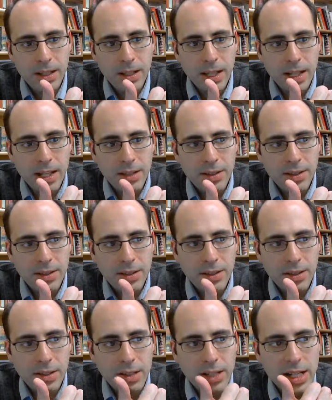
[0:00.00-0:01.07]
And
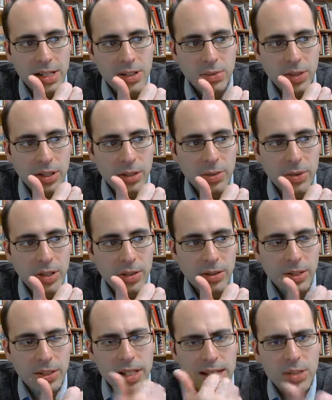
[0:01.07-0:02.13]
the class really
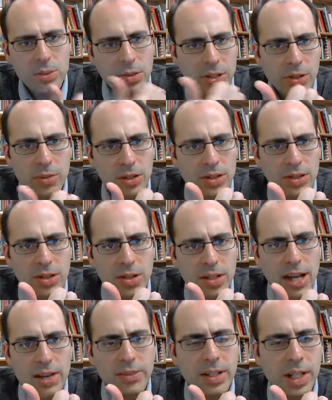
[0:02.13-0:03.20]
the classes where you really start
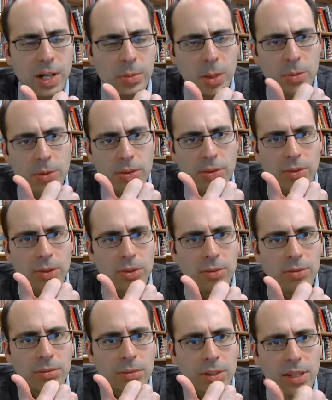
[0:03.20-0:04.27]
having to come up with your
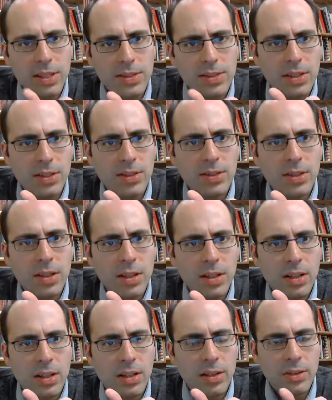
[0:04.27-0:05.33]
own theses
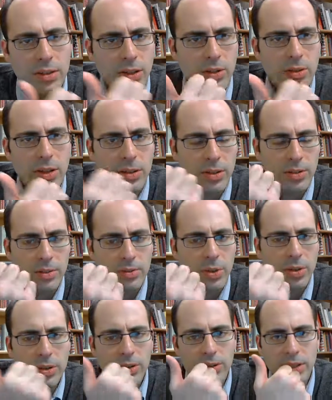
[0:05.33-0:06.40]
are the 300 and
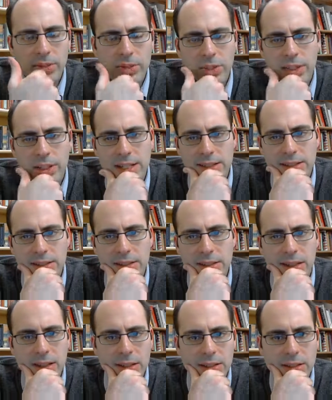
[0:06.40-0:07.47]
400 level classes.
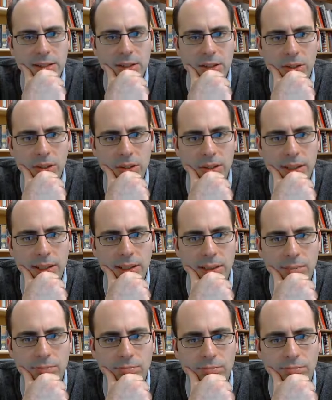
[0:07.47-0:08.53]
So
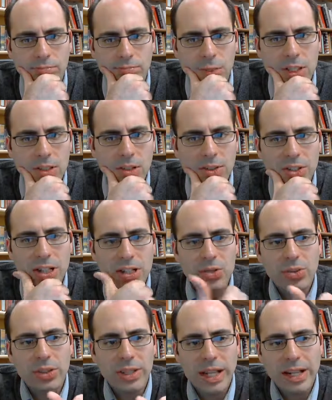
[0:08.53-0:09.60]
it's called
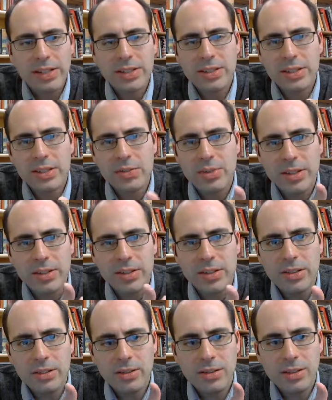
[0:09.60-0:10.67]
textual analysis rather
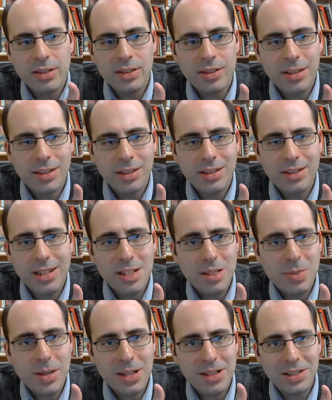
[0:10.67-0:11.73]
than
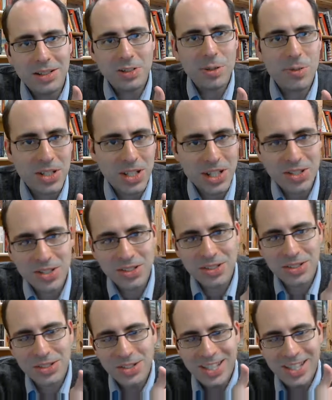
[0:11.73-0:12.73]
independent interpretation.